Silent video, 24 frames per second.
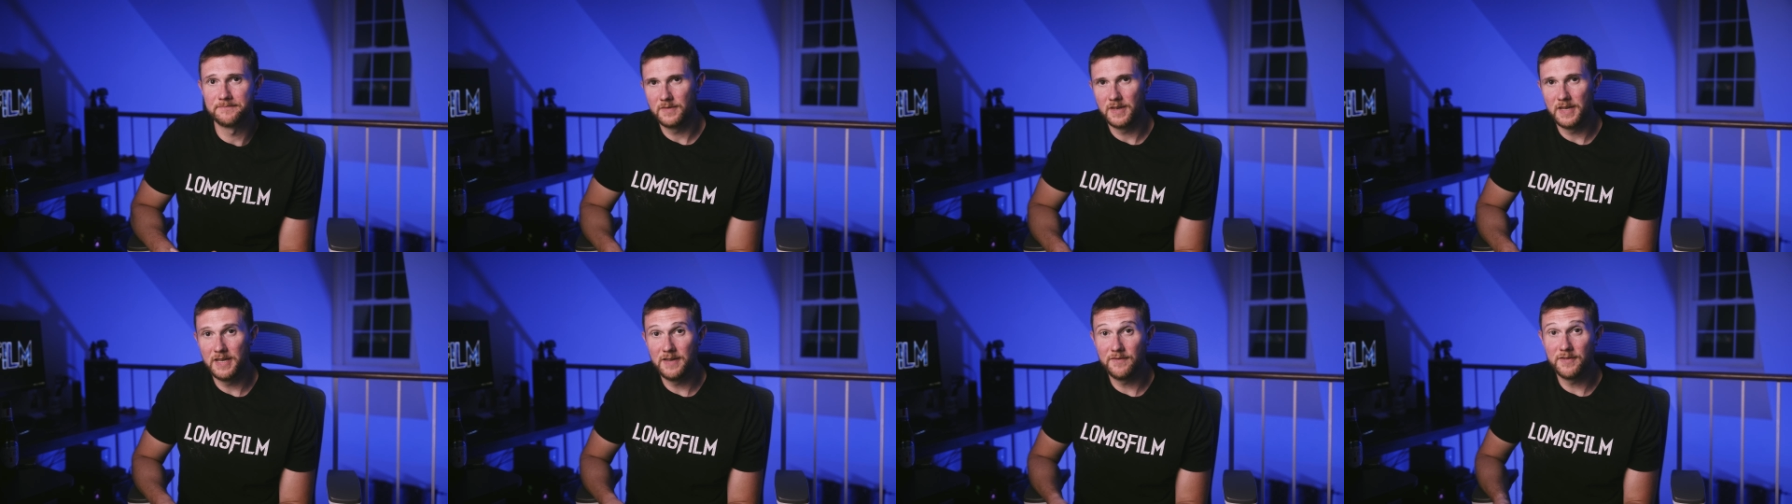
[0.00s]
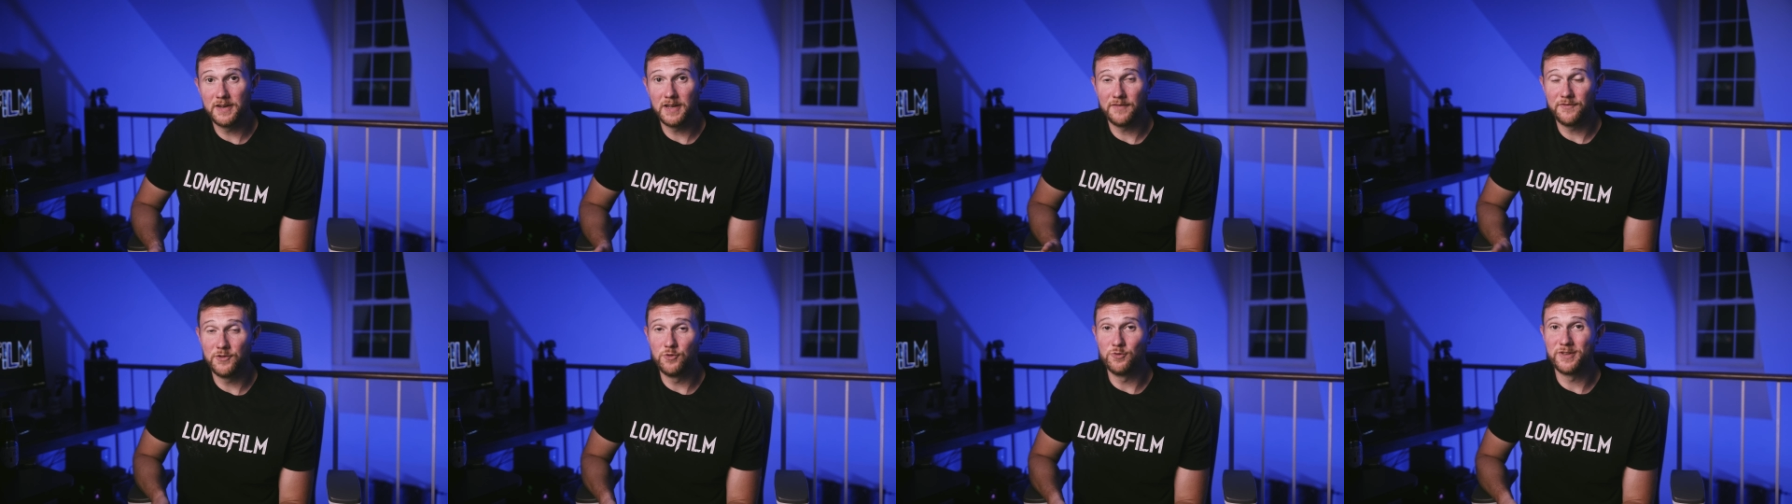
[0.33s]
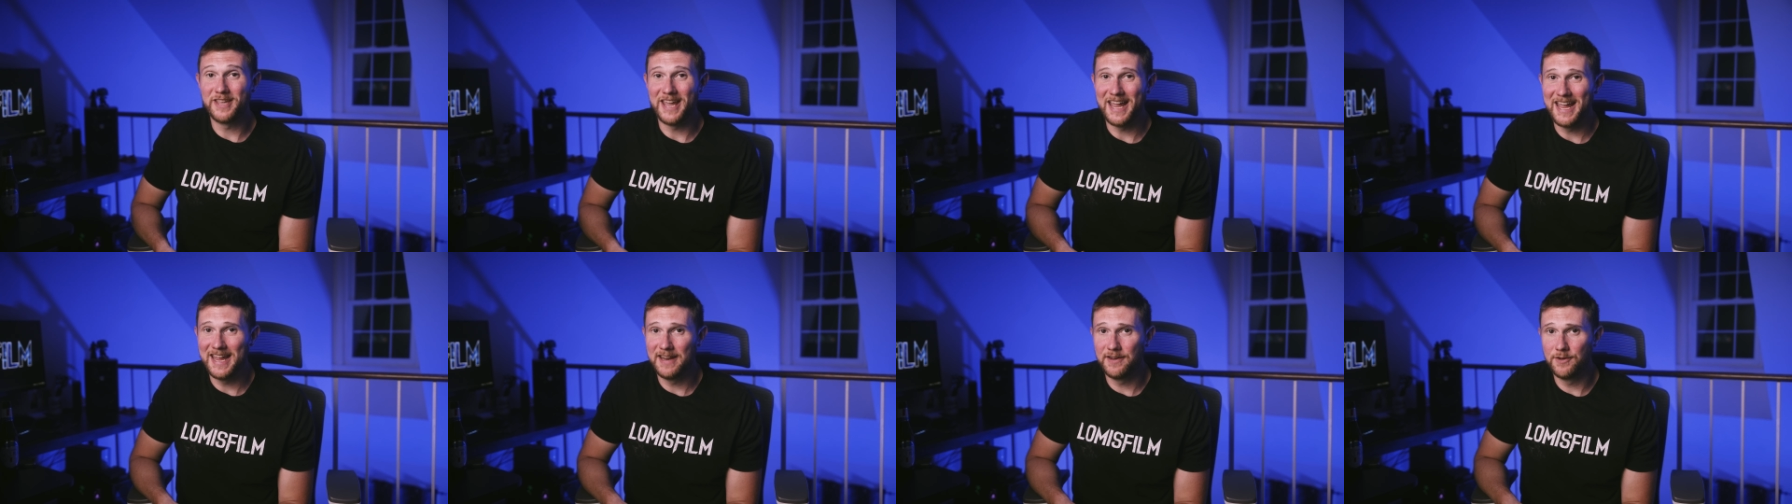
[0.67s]
Even if you
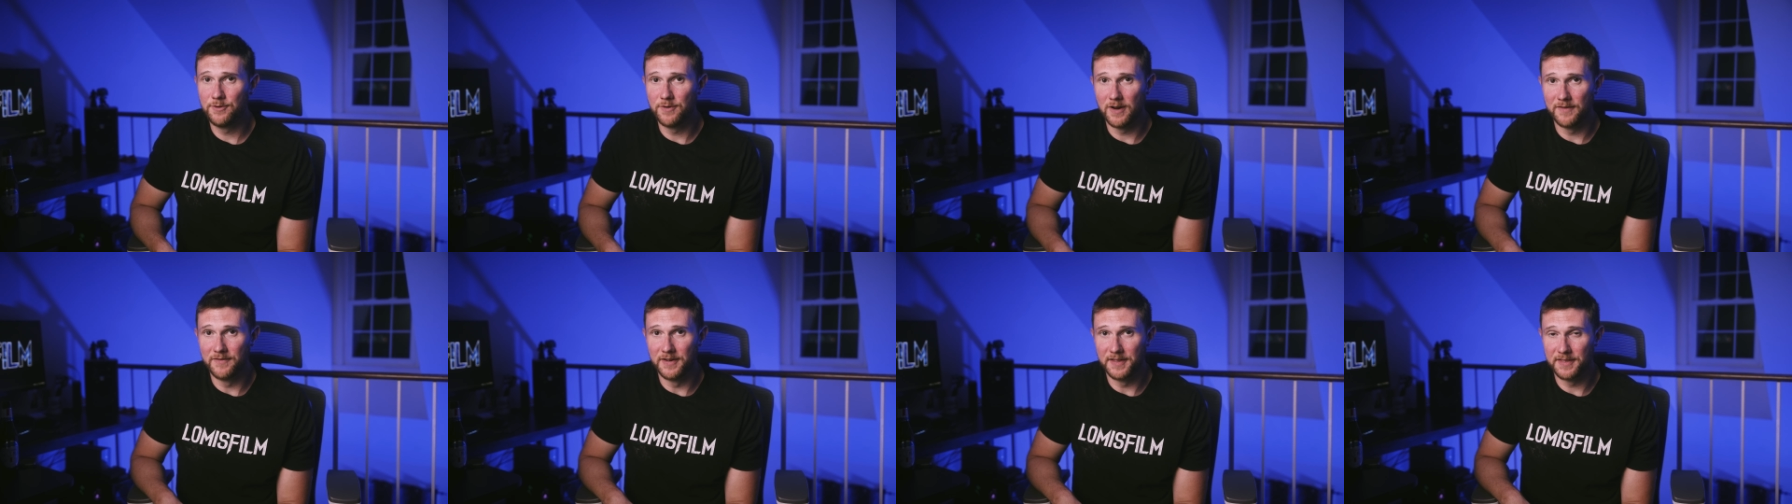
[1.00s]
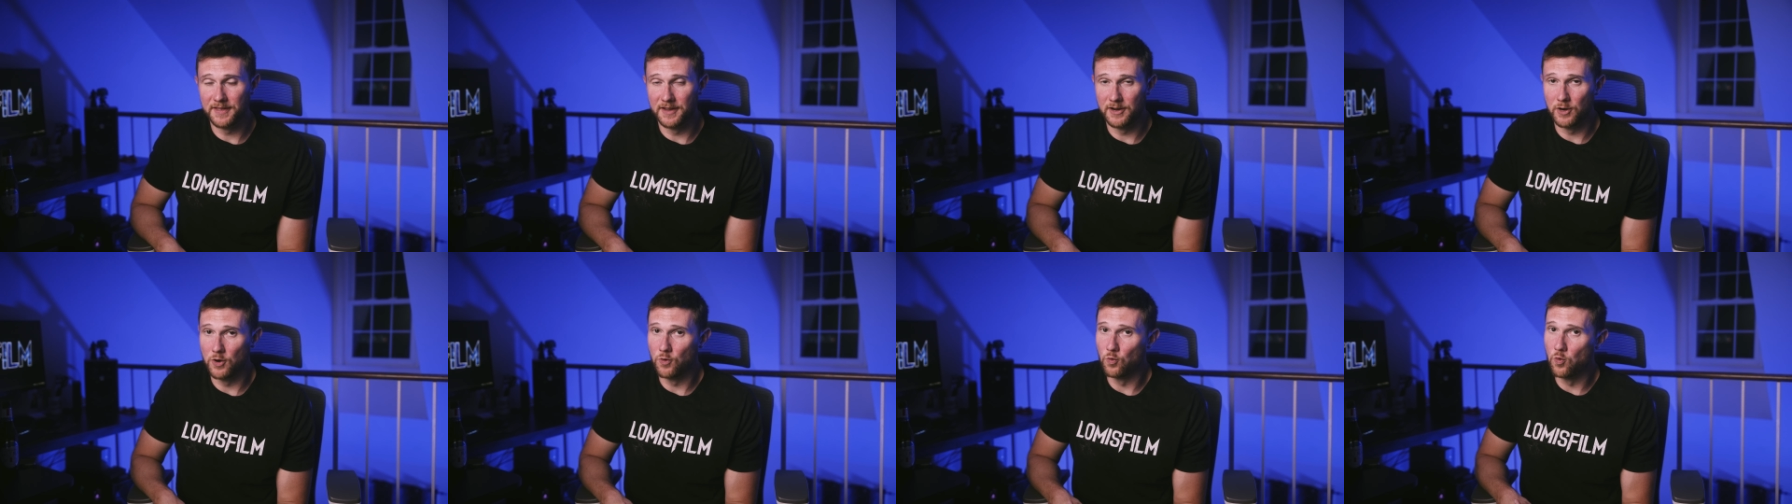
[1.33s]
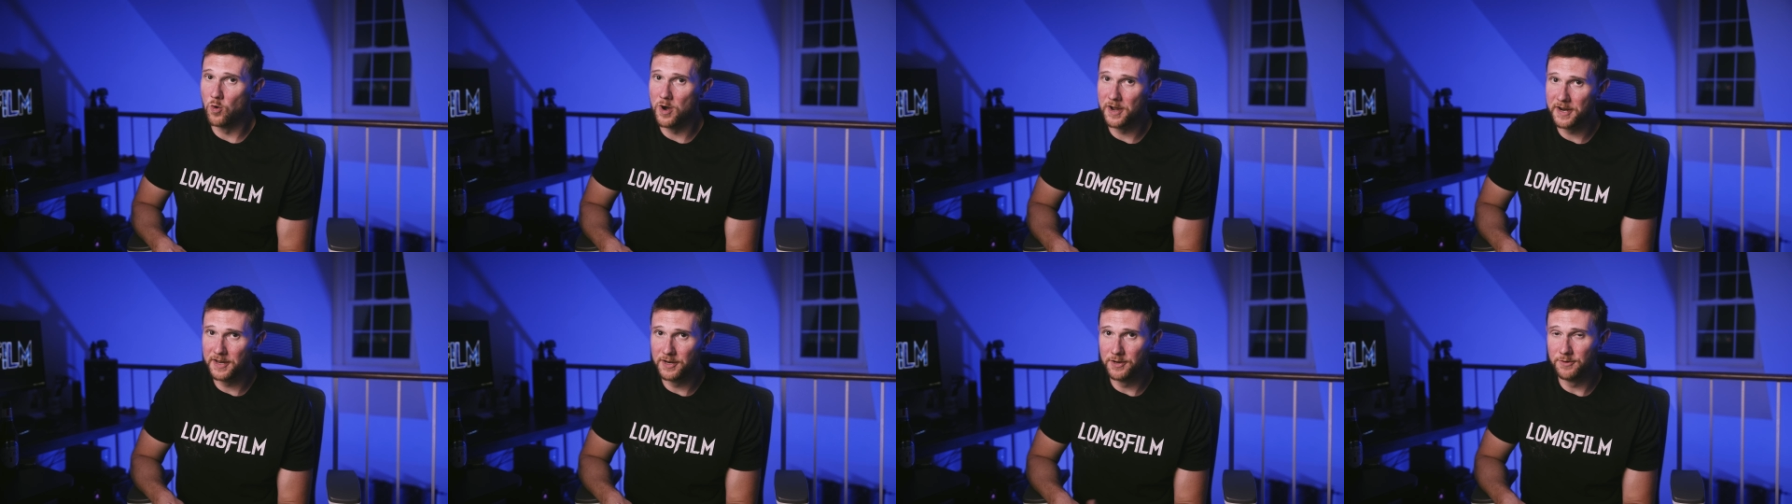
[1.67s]
can do everything or
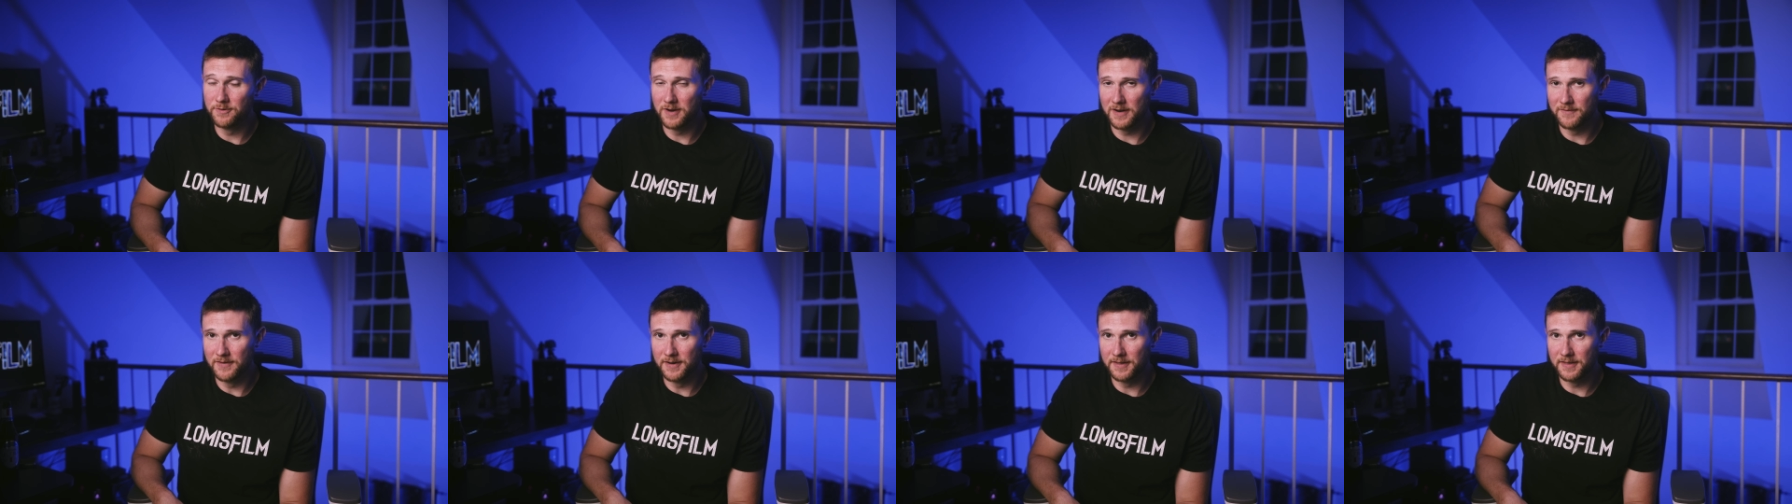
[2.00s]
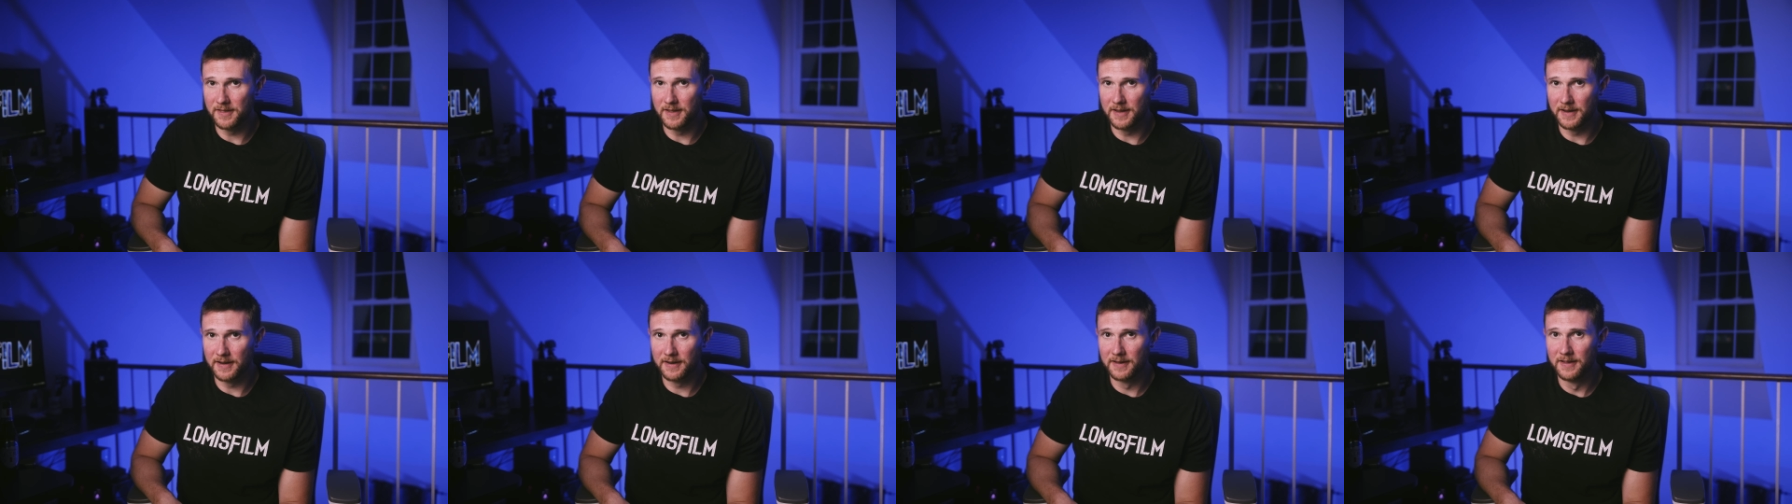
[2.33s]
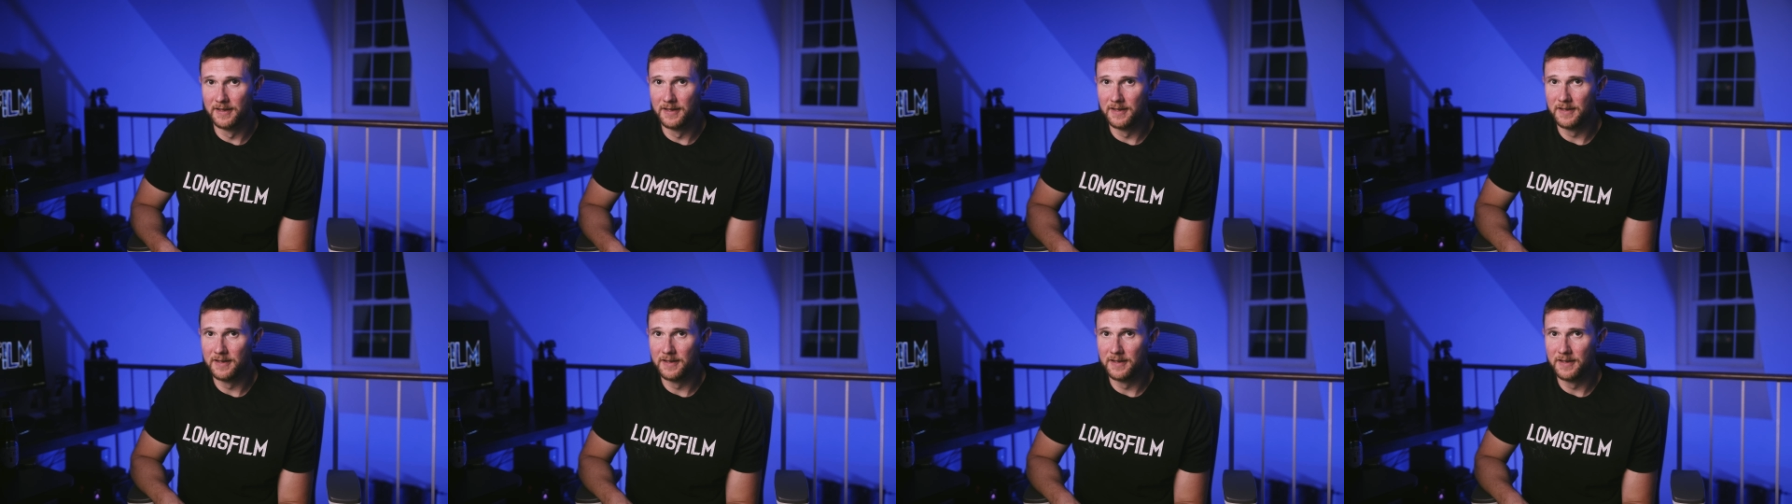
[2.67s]
want to do everything,